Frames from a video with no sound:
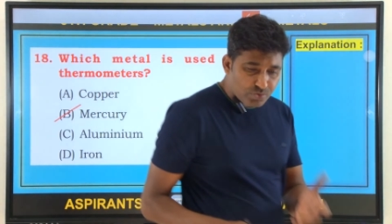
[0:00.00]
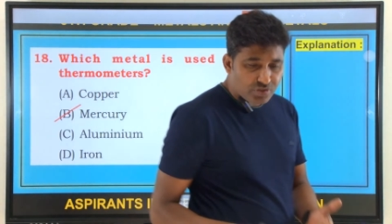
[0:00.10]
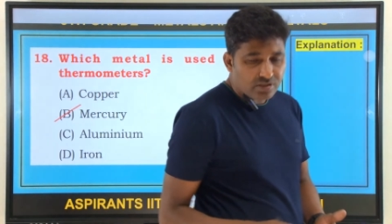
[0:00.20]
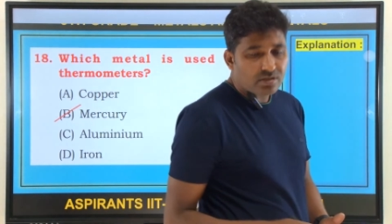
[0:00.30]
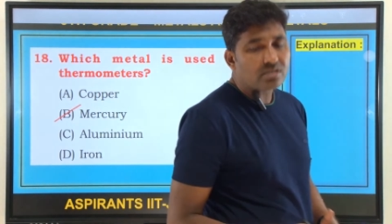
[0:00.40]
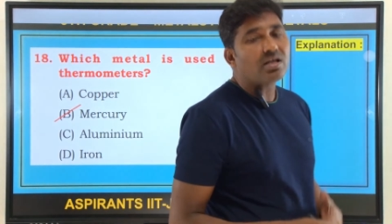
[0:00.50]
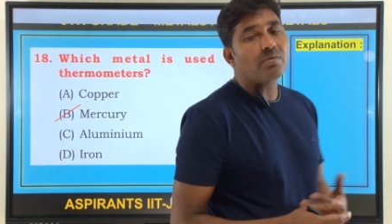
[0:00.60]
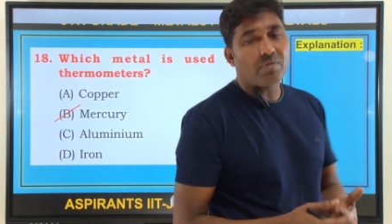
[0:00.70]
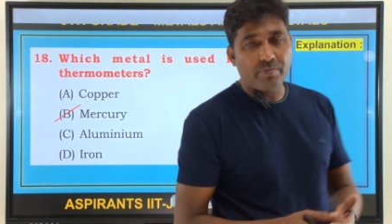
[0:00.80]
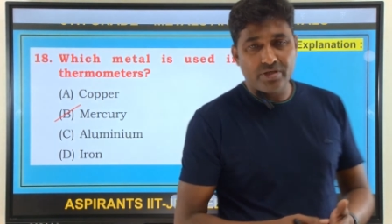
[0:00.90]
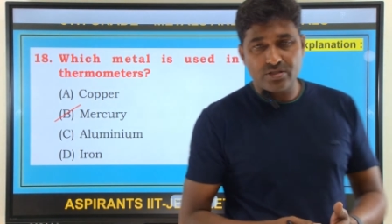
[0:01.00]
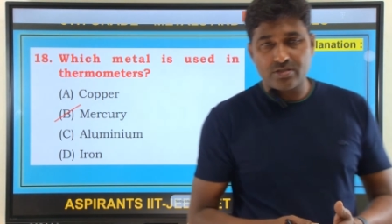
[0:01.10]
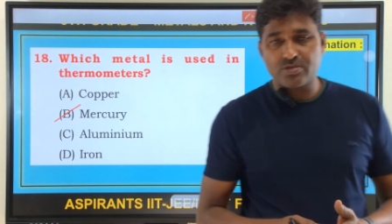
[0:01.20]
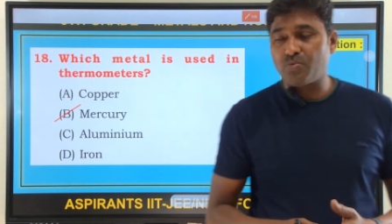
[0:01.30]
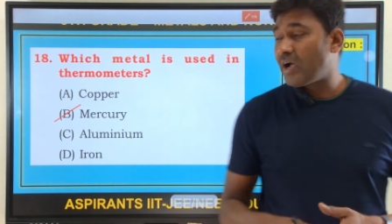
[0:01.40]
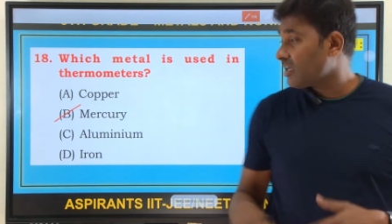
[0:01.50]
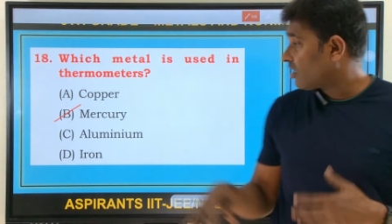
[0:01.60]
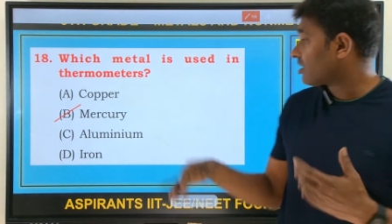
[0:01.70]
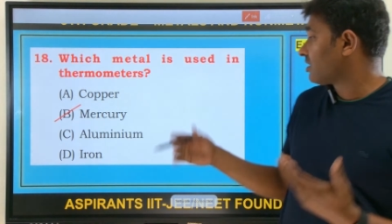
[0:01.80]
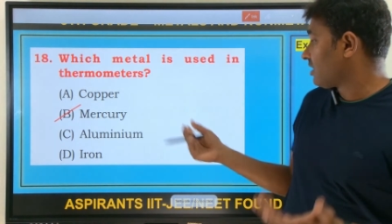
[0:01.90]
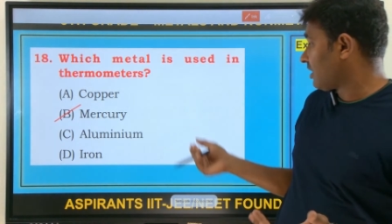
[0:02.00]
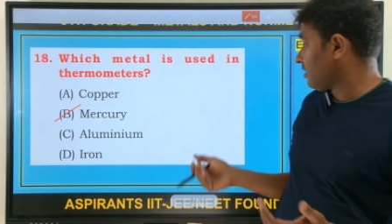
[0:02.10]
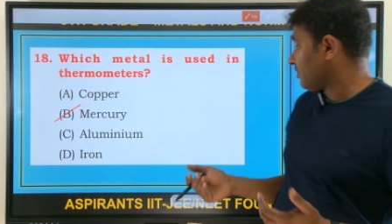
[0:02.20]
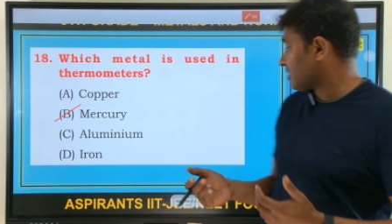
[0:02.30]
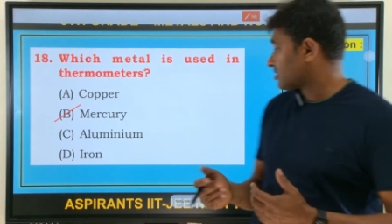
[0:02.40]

in the thermometers? Why not other elements?